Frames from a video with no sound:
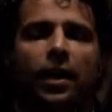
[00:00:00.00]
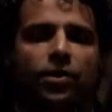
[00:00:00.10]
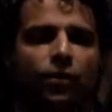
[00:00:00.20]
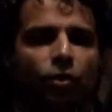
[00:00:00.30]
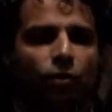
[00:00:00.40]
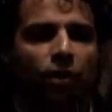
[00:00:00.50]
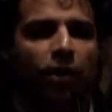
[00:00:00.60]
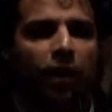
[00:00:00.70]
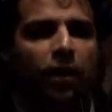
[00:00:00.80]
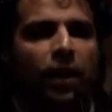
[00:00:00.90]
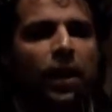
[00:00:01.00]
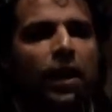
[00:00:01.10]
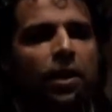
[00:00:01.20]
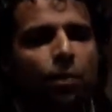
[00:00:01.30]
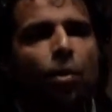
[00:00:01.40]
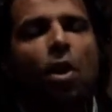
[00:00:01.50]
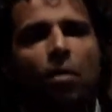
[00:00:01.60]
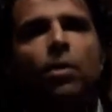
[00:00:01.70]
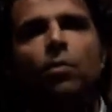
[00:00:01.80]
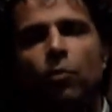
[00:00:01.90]
as of June 30th. The
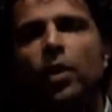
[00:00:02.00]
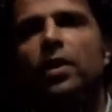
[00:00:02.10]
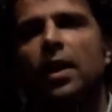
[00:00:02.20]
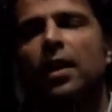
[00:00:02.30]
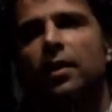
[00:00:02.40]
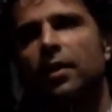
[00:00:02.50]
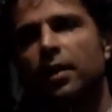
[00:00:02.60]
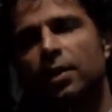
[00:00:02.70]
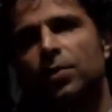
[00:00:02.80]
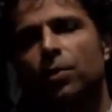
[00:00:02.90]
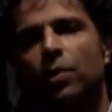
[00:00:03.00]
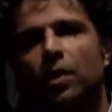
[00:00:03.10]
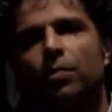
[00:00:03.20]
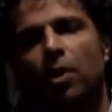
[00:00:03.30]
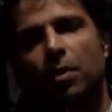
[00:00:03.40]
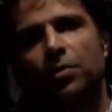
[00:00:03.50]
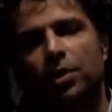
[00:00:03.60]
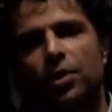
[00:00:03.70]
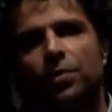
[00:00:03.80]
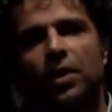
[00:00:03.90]
problem with that, and I think it's been one of the problems
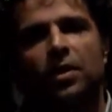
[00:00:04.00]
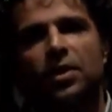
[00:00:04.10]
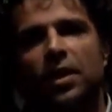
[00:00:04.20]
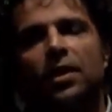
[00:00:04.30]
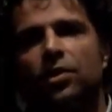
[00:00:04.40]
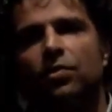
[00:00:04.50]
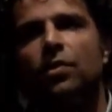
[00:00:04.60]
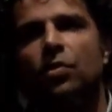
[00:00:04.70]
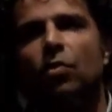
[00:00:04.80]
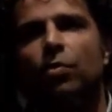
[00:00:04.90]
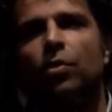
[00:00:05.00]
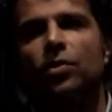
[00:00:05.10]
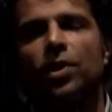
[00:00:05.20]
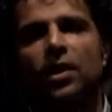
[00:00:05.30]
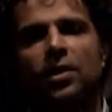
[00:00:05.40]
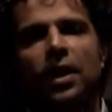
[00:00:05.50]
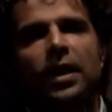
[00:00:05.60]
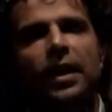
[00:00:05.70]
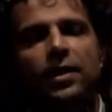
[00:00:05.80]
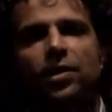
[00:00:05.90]
that's been insidious to this whole process,
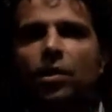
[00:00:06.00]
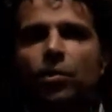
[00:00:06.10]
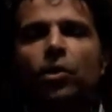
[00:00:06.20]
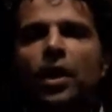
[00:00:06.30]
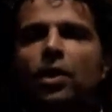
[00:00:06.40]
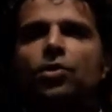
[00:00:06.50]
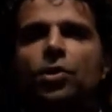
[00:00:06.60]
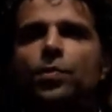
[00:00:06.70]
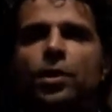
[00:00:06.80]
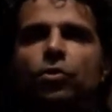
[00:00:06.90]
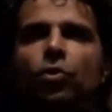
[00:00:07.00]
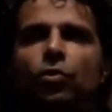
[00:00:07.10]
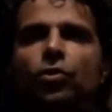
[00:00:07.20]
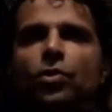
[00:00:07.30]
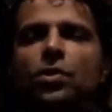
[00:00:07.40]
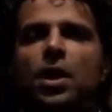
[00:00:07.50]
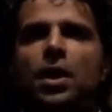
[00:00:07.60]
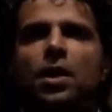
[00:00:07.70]
is that communication has been atrocious.